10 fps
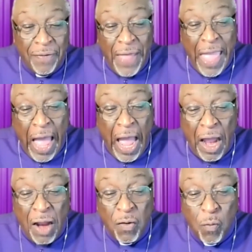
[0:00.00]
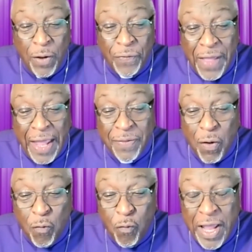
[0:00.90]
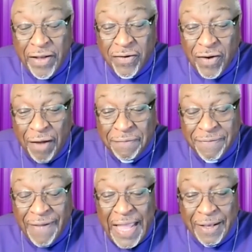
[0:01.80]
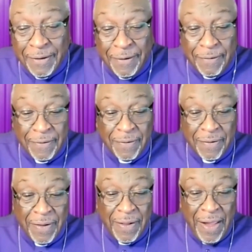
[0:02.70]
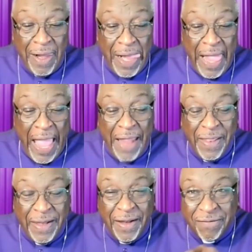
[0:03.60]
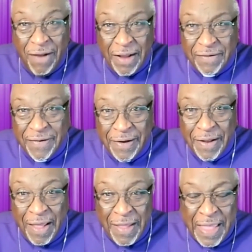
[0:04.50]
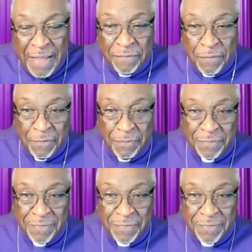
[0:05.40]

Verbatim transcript: they are within the reach of Satan and the destruction of evil.